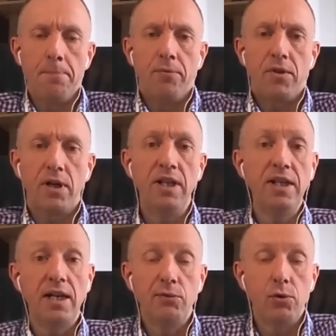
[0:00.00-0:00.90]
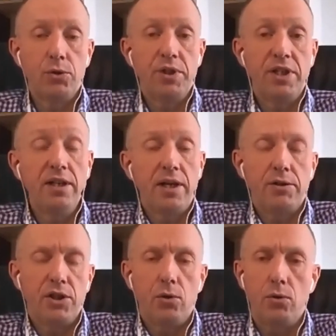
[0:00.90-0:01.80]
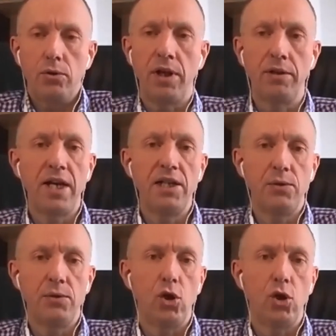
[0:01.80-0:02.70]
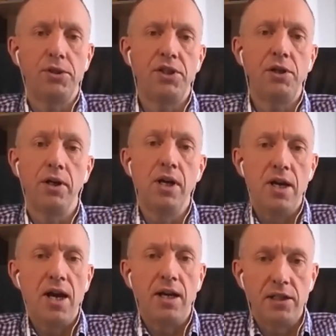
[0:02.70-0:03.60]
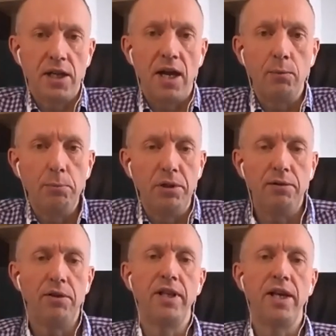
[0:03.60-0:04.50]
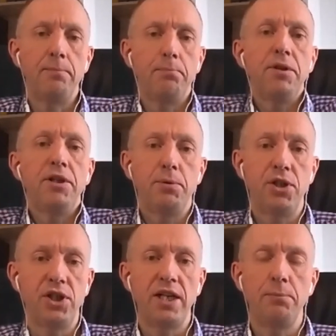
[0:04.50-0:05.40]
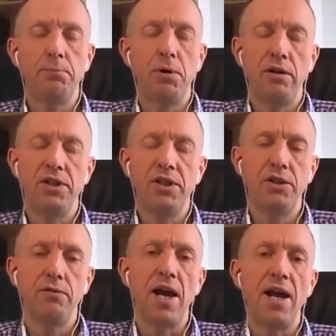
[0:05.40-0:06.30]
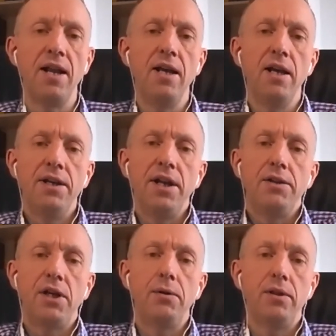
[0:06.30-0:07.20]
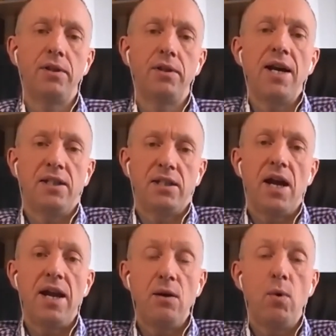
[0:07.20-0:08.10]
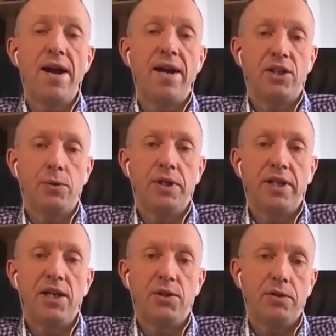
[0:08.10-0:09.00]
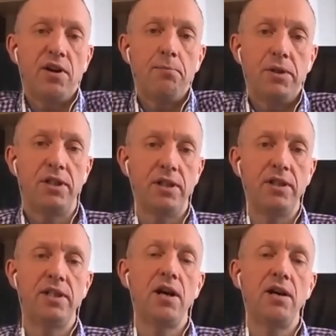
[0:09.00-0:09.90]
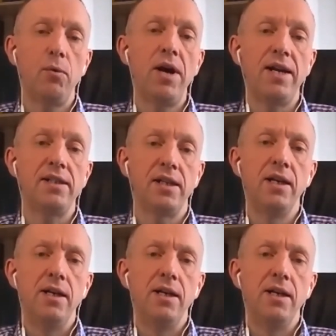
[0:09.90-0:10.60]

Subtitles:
And in the end, of course, we didn't go to court. You know, the case was dropped and so on. And we believe that they capitulated partly as a result of that. You know, so that is a way to engage with government in these kind of ways.